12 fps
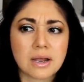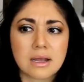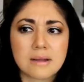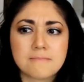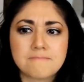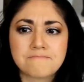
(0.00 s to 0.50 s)

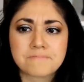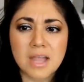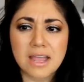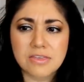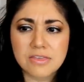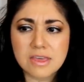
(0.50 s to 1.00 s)
Um,
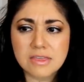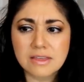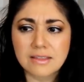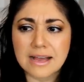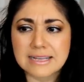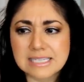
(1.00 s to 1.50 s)
I think
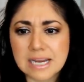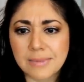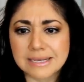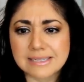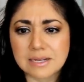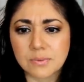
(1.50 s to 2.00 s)
the last time
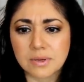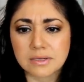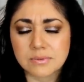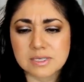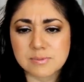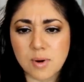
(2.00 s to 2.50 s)
I did
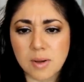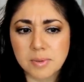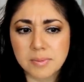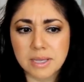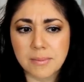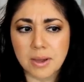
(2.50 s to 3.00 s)
one was
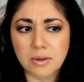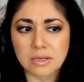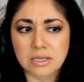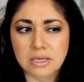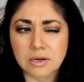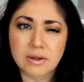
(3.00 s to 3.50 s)
probably about a
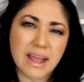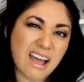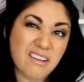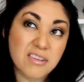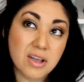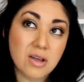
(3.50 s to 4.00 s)
year and a
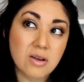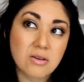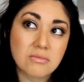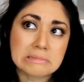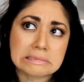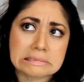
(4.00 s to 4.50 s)
half ago